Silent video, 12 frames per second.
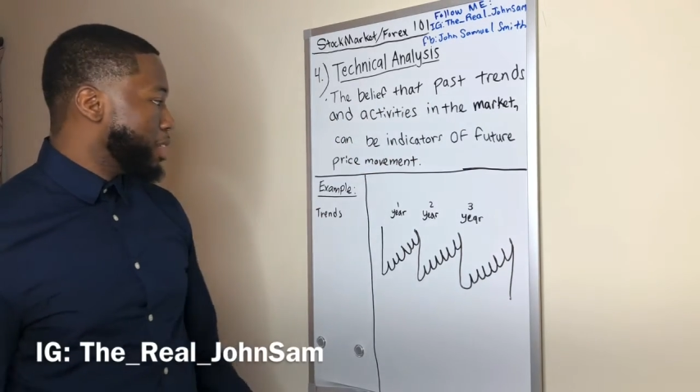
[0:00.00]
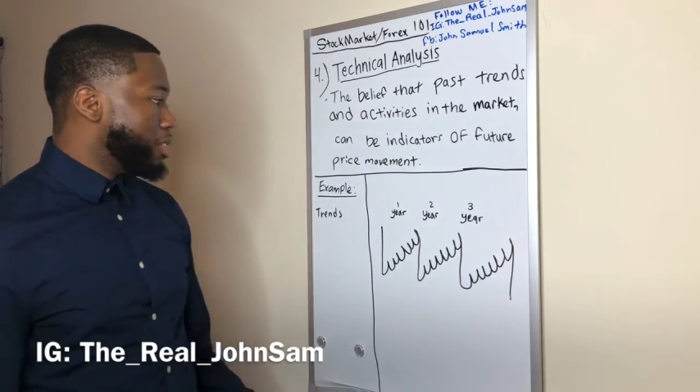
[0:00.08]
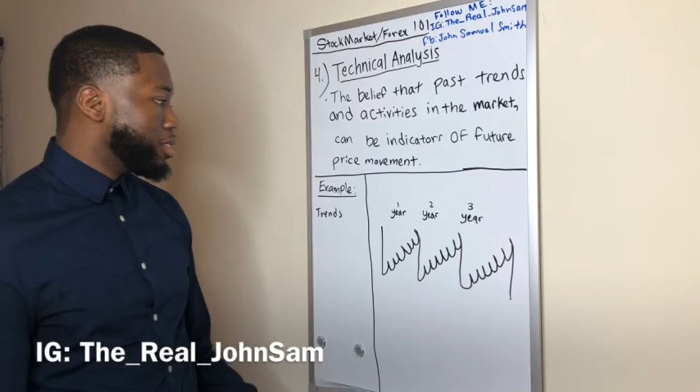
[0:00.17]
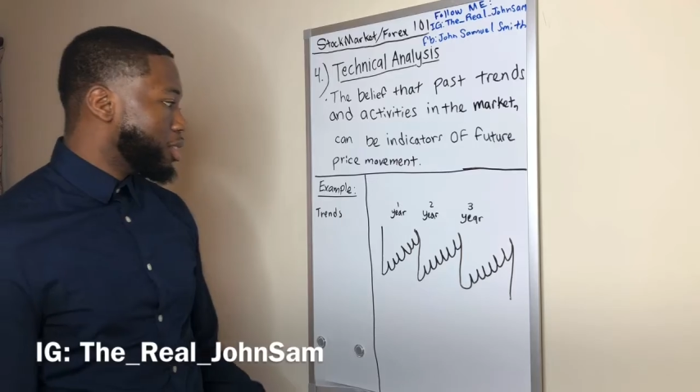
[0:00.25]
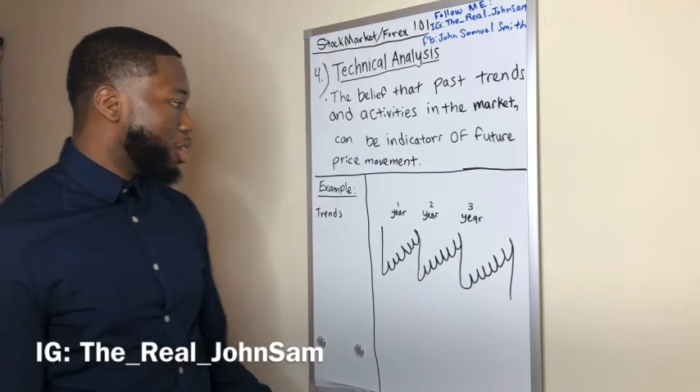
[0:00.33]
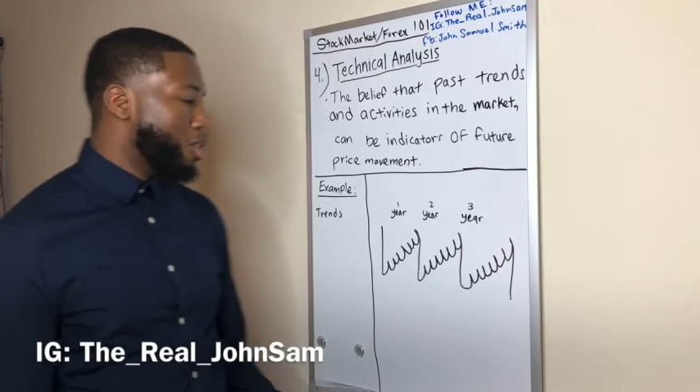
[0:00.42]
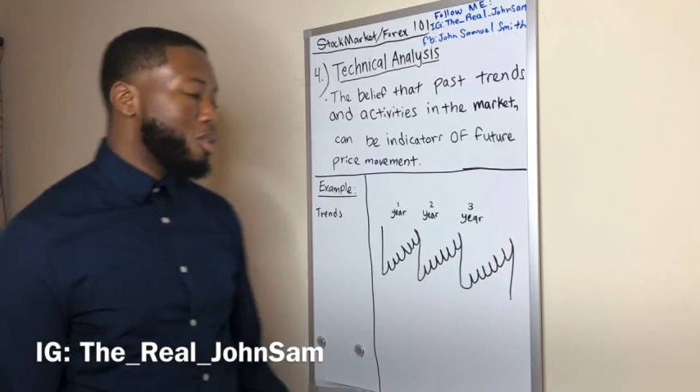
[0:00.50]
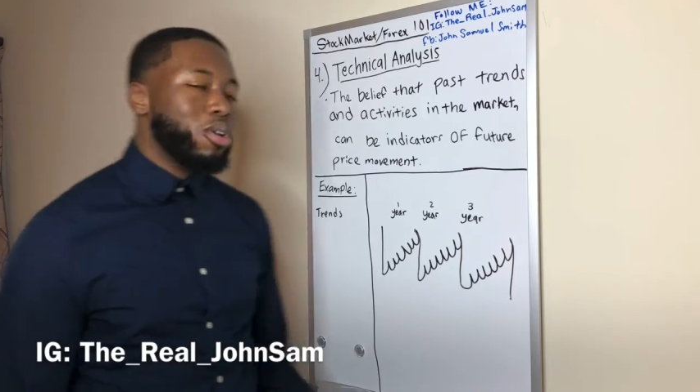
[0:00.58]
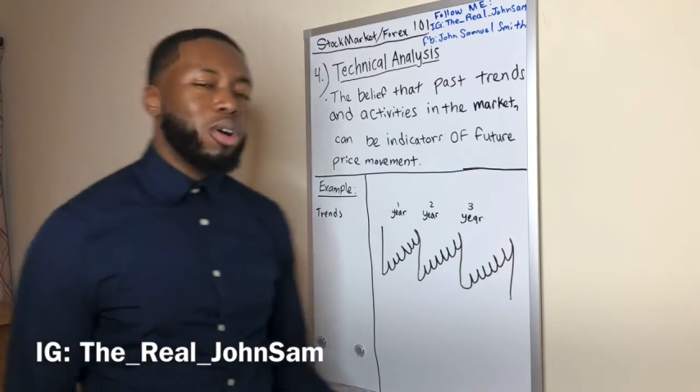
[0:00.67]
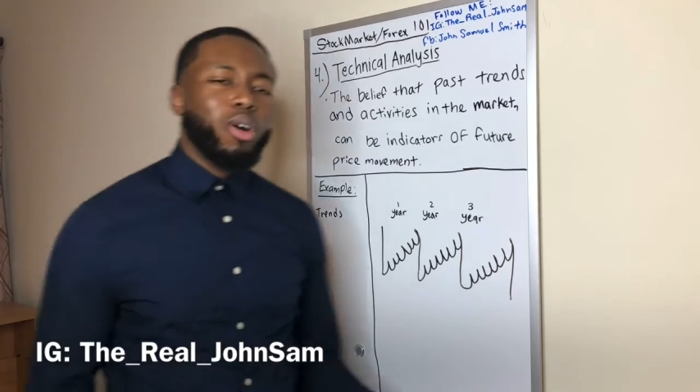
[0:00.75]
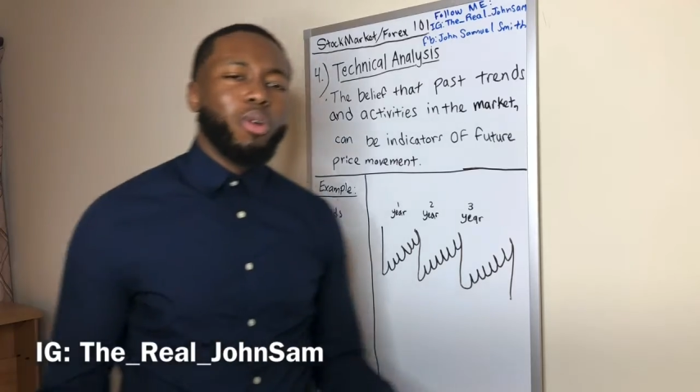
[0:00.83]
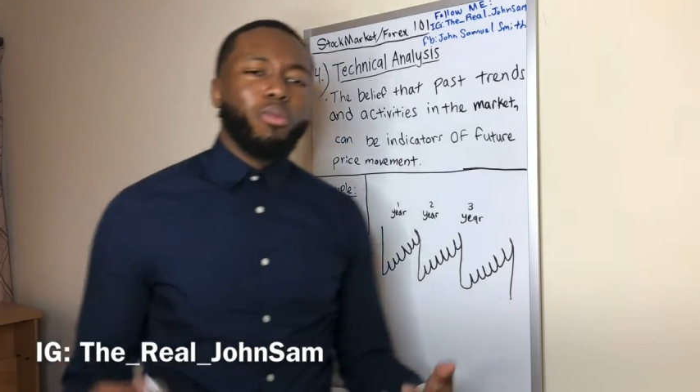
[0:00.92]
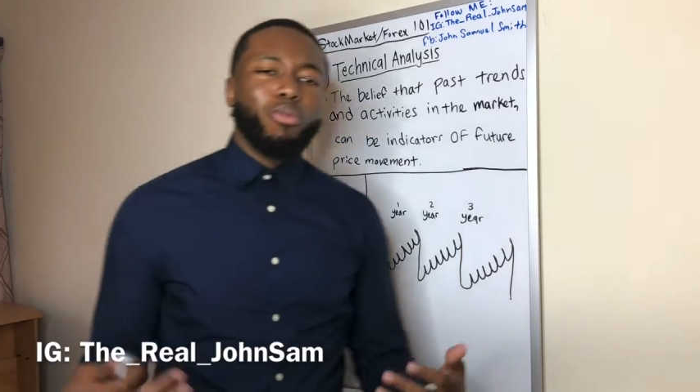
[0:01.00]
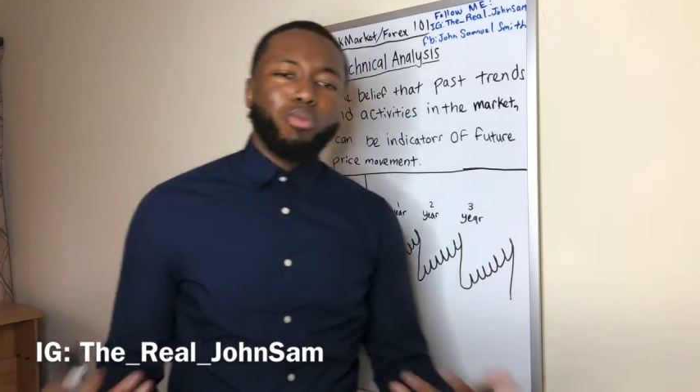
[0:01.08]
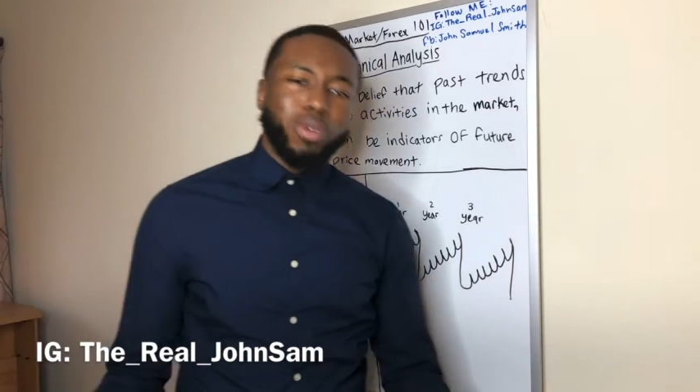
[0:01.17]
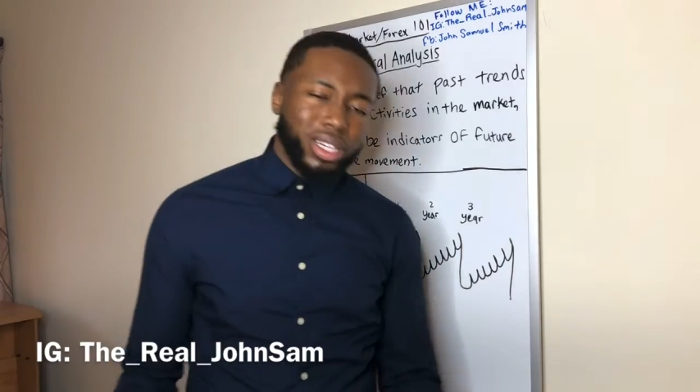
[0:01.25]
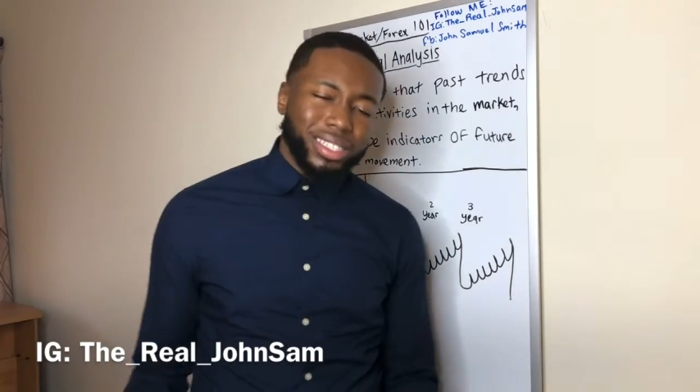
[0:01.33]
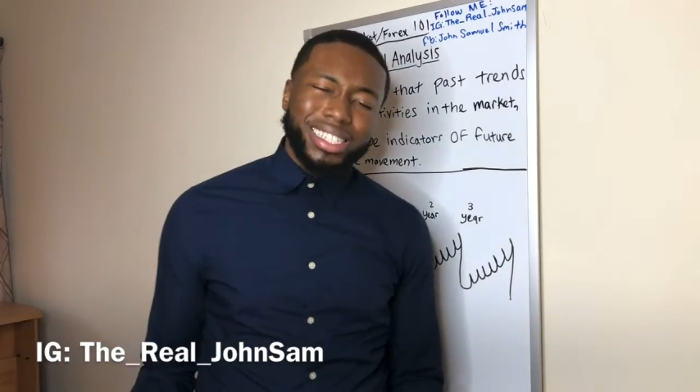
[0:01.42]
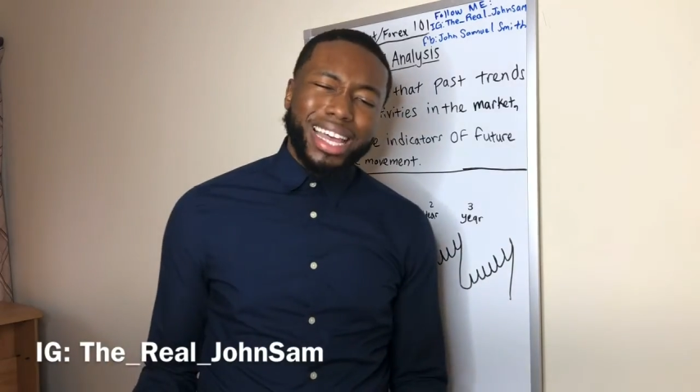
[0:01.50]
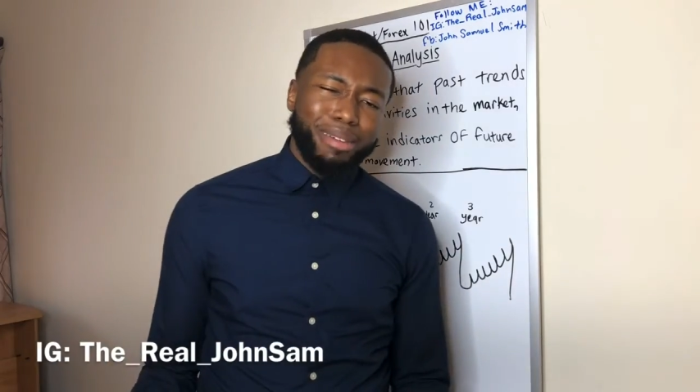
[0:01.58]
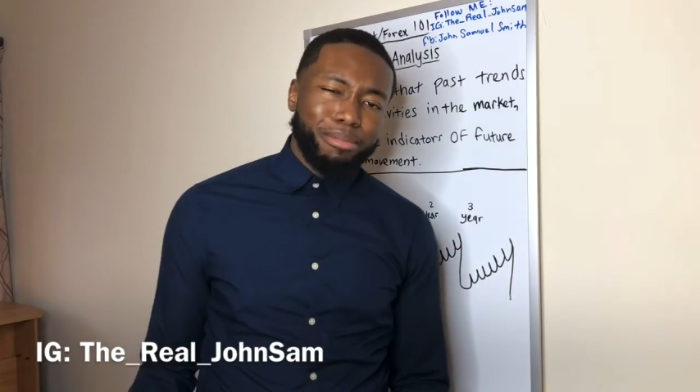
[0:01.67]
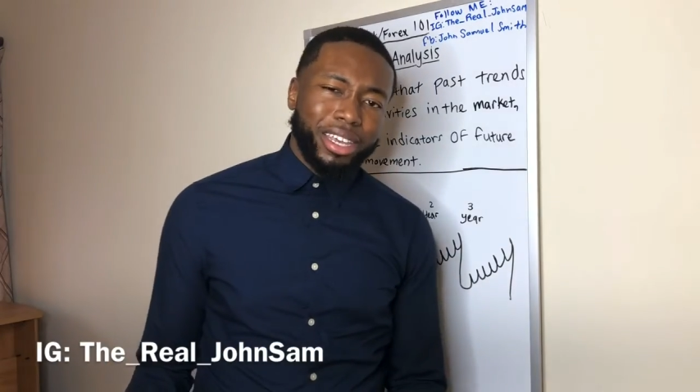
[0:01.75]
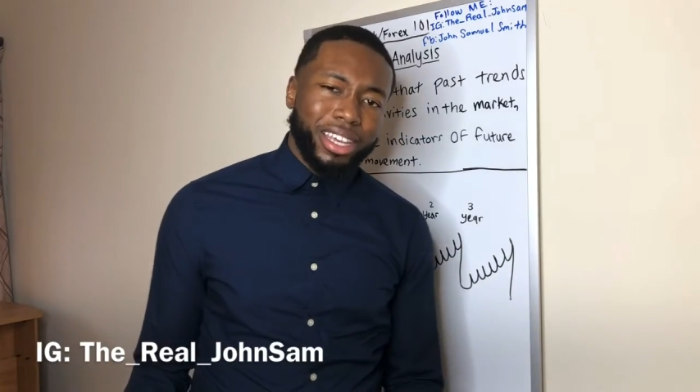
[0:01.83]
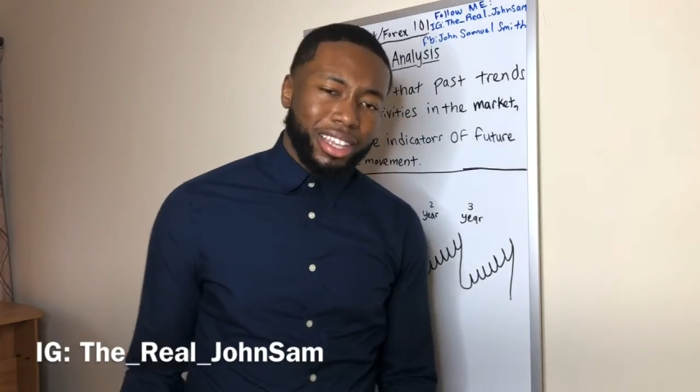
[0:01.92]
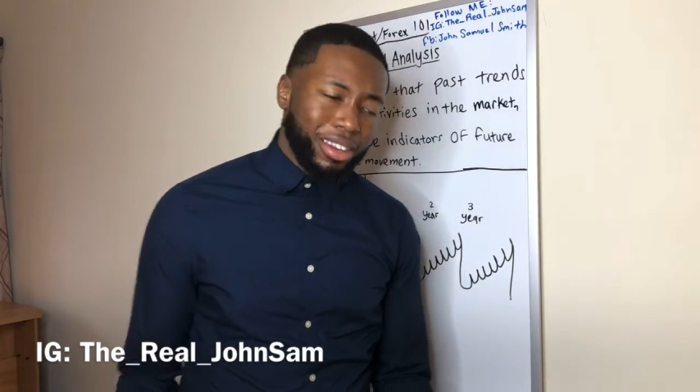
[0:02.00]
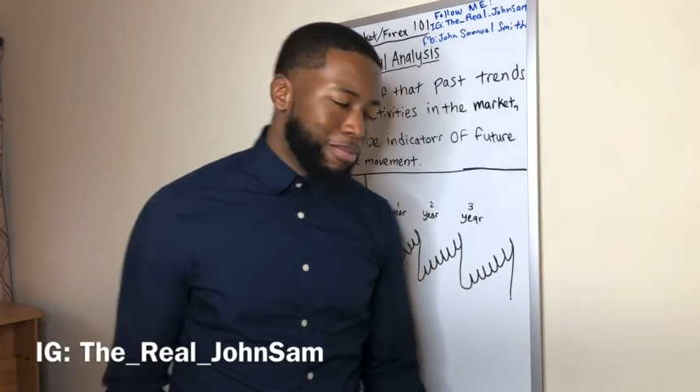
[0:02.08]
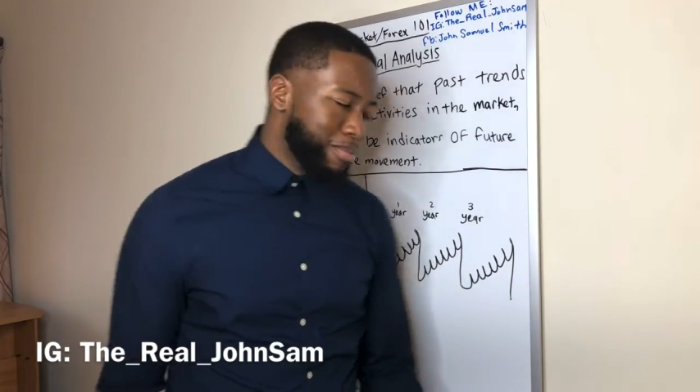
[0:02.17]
So what does that mean?